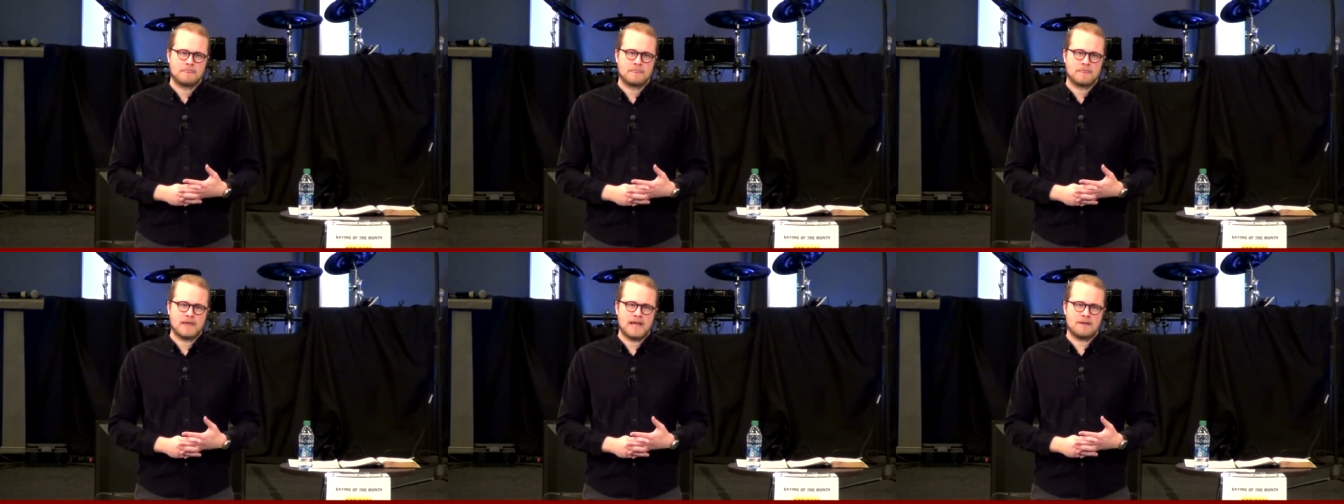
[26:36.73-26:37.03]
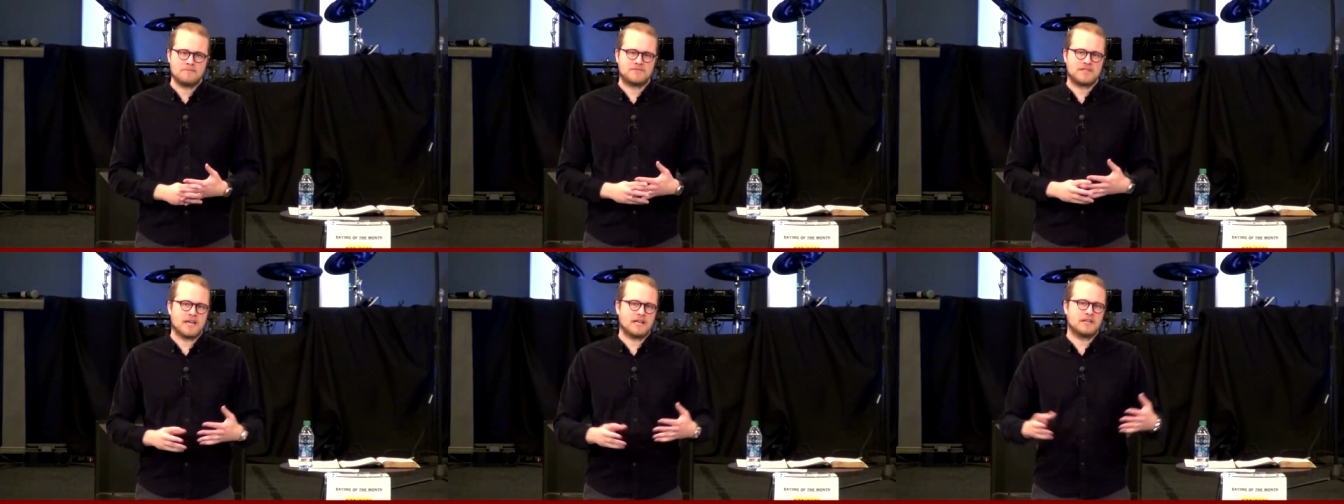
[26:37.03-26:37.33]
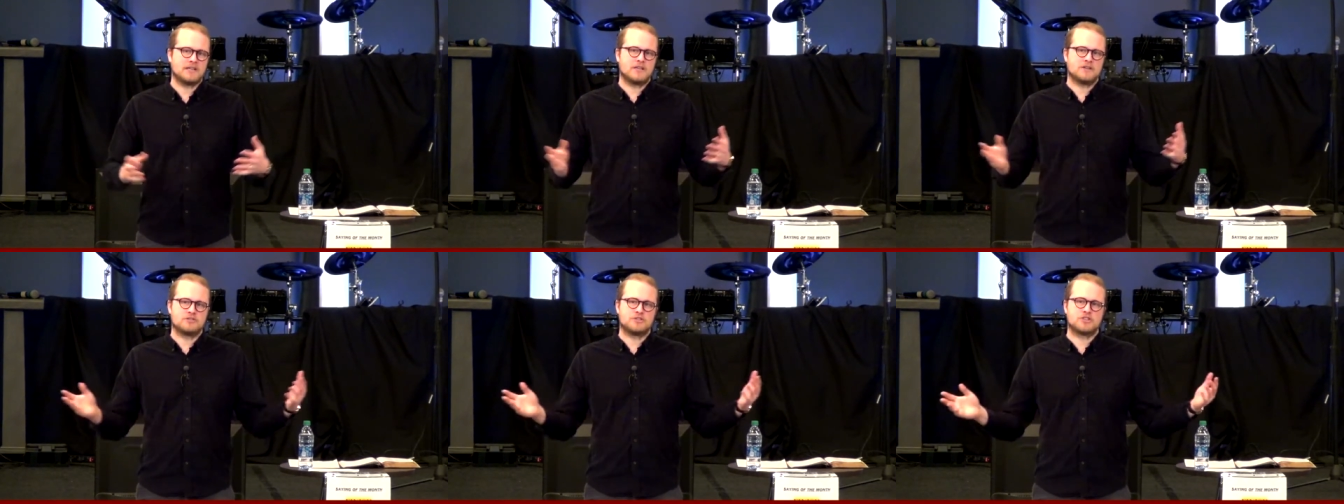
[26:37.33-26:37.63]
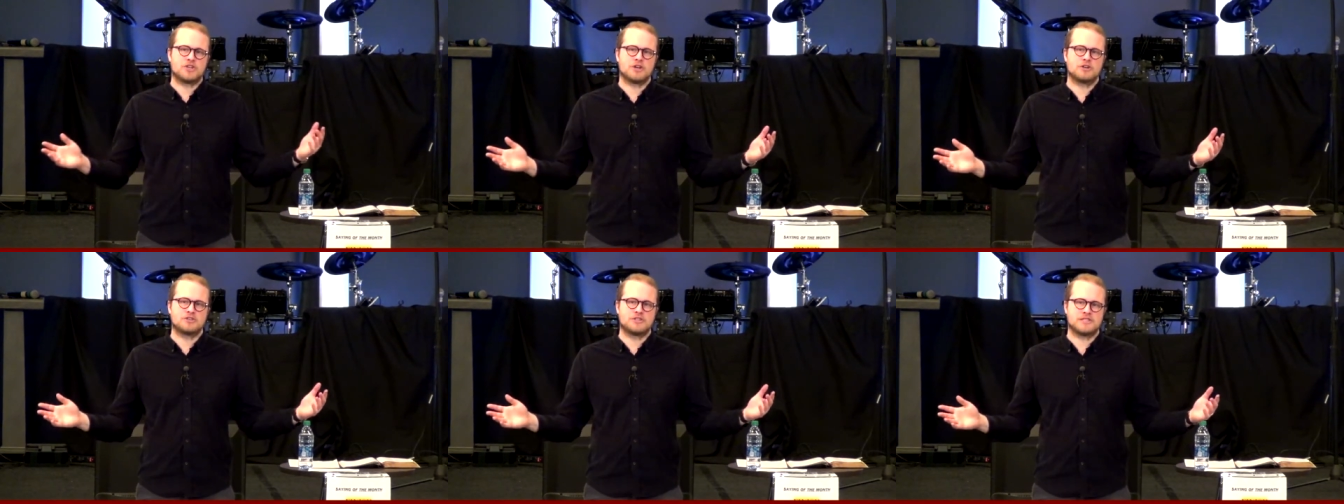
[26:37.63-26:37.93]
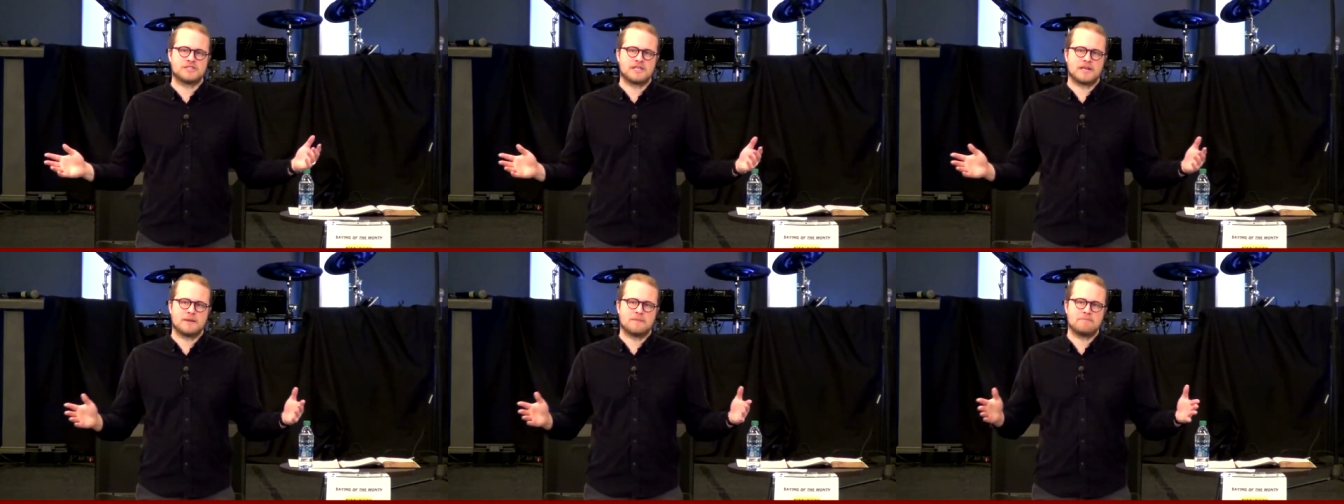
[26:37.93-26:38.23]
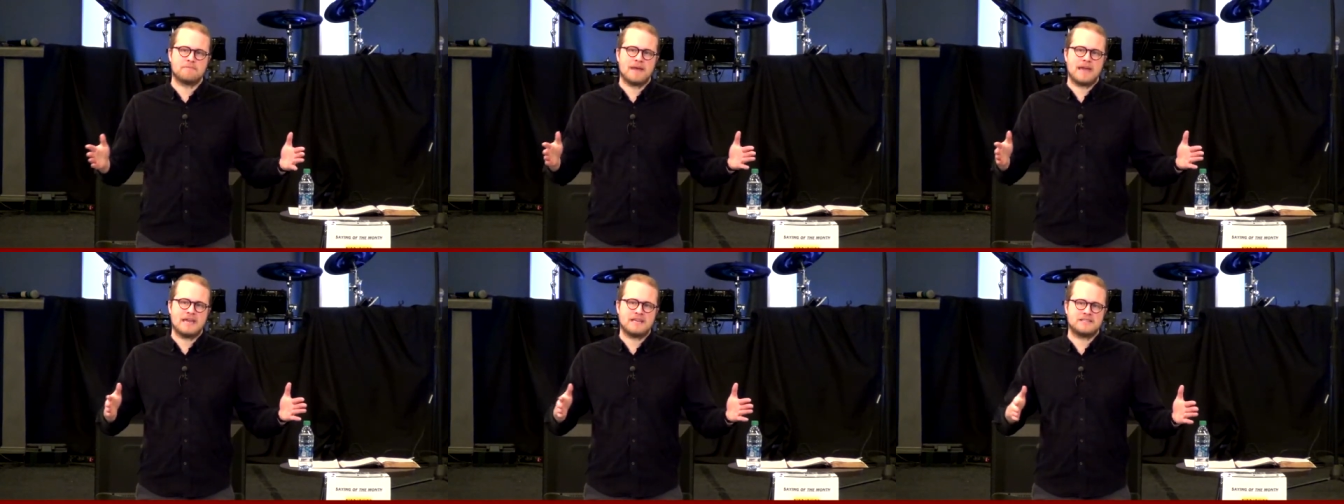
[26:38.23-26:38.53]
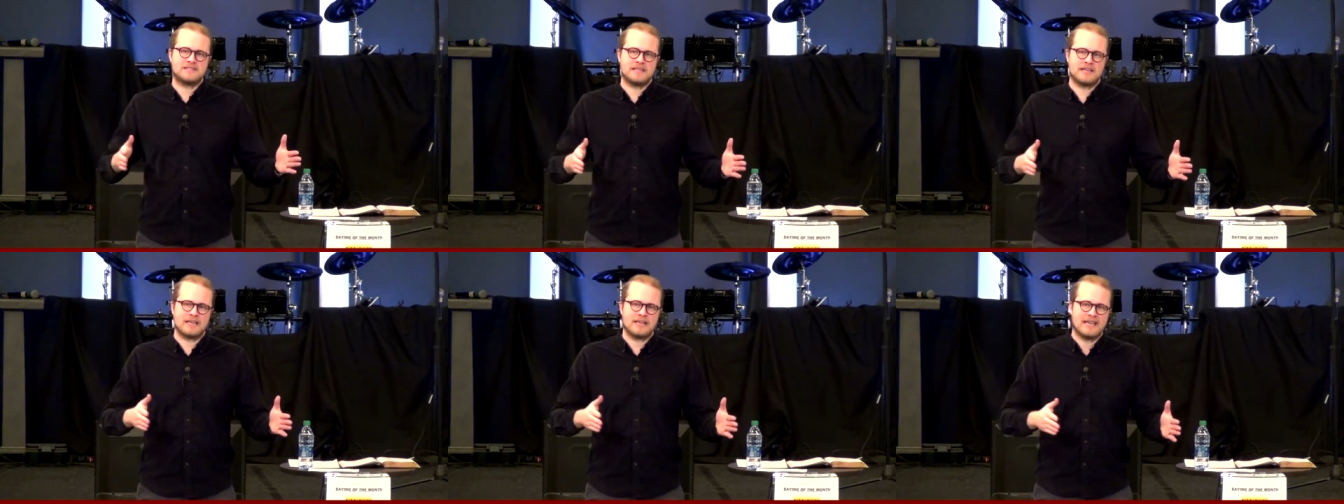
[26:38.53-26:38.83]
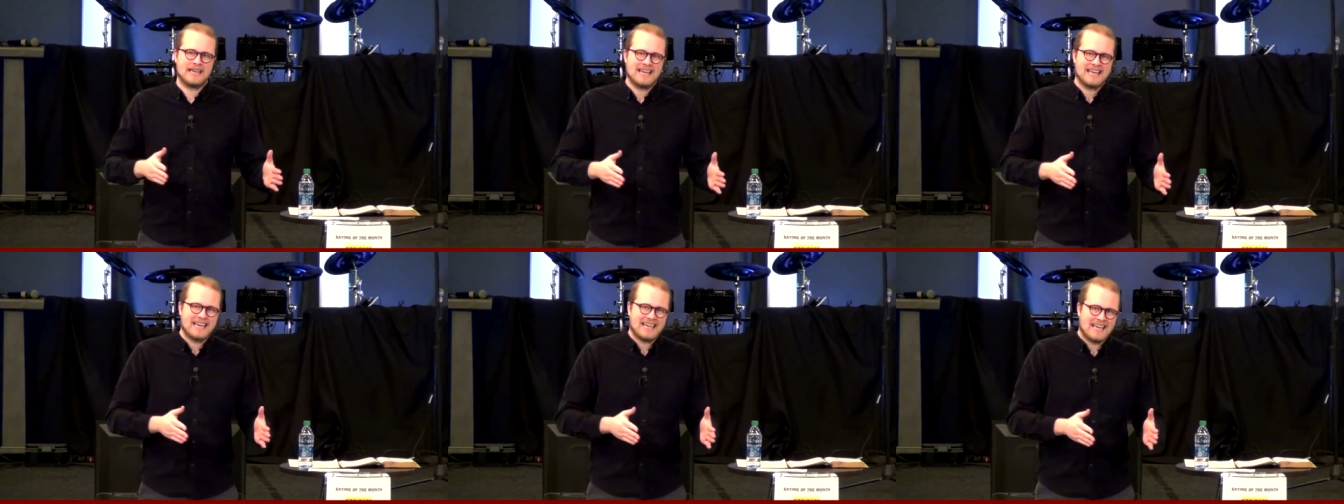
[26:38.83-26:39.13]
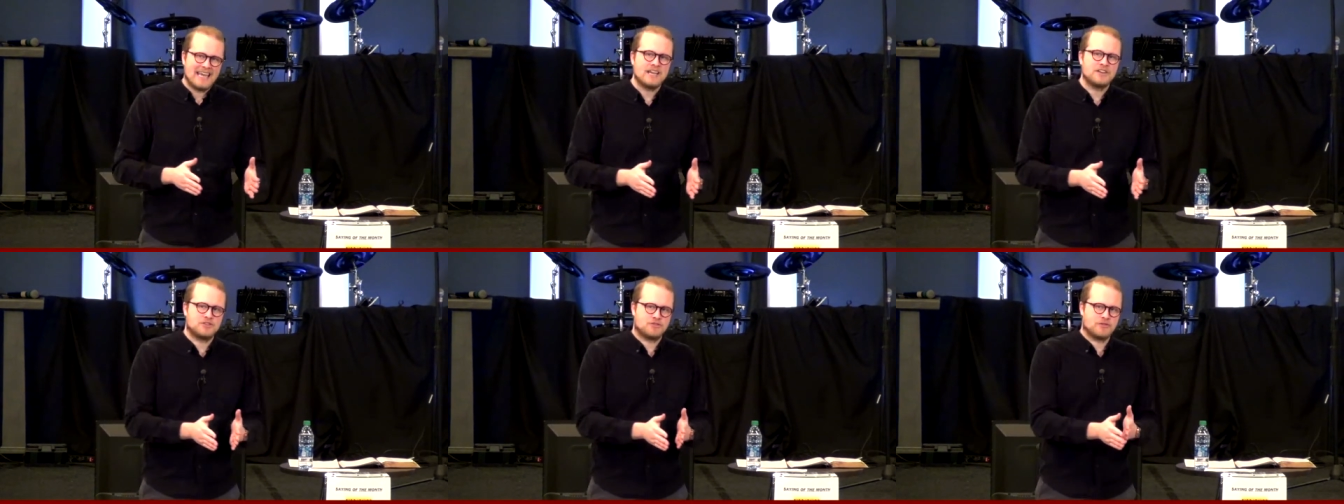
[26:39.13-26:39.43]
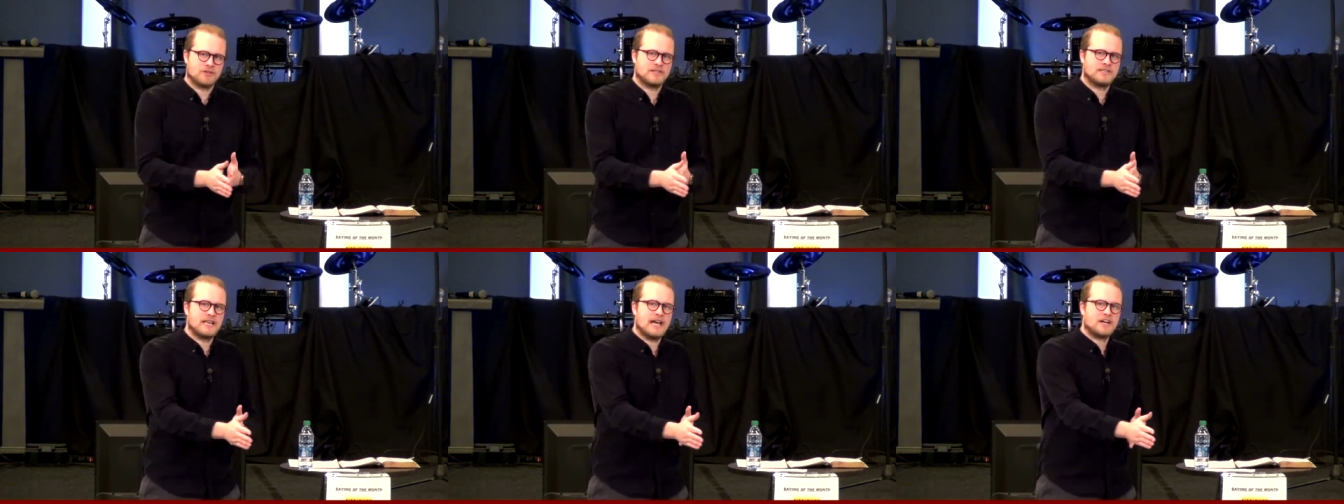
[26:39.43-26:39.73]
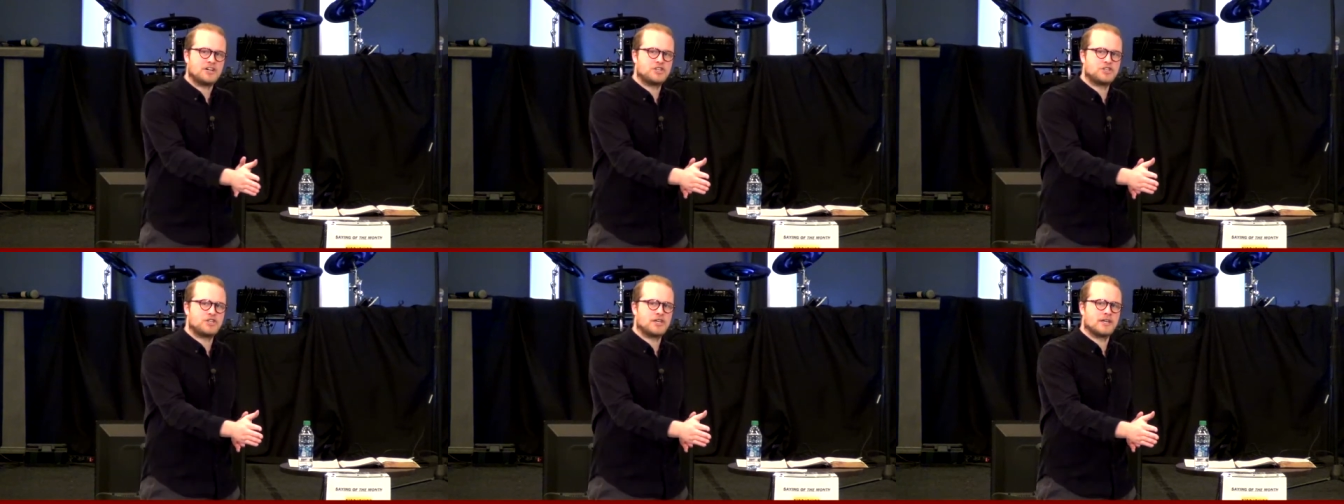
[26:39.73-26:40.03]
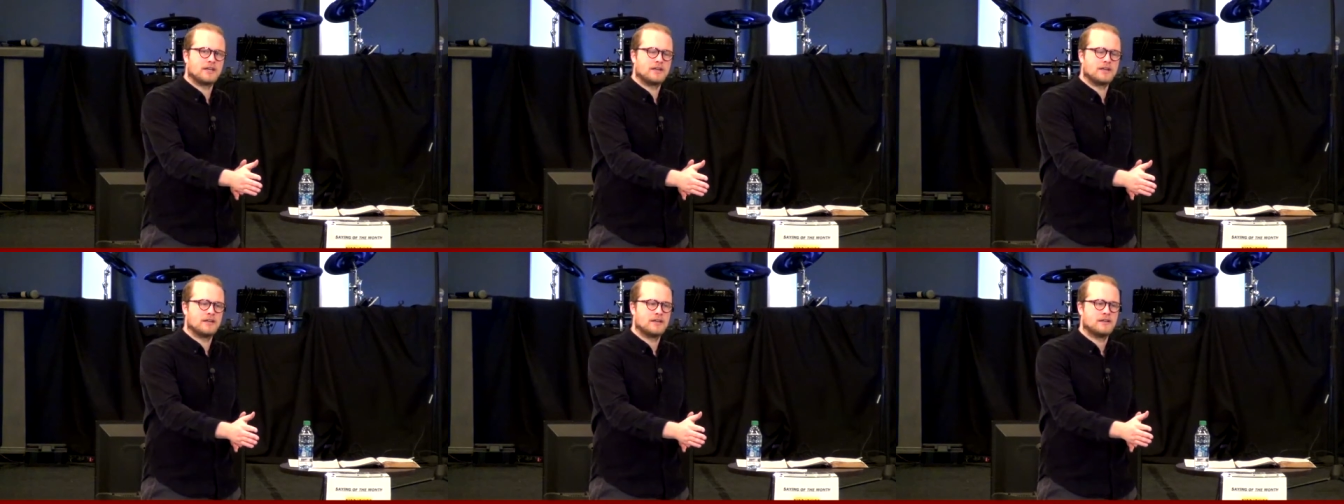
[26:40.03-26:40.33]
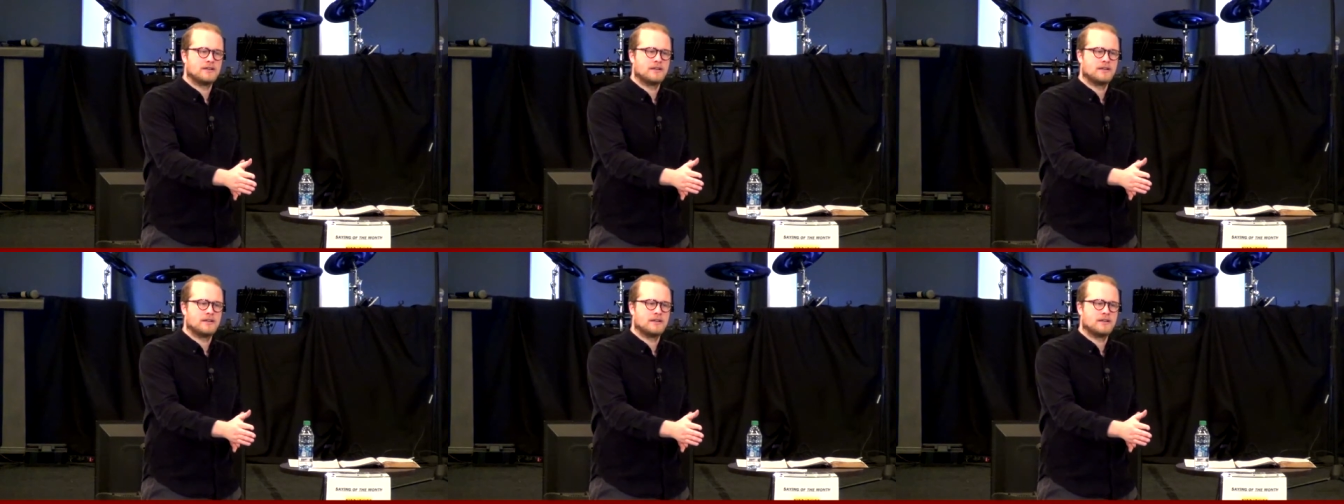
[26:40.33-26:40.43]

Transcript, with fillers: I'm telling you, church is an amazing introduction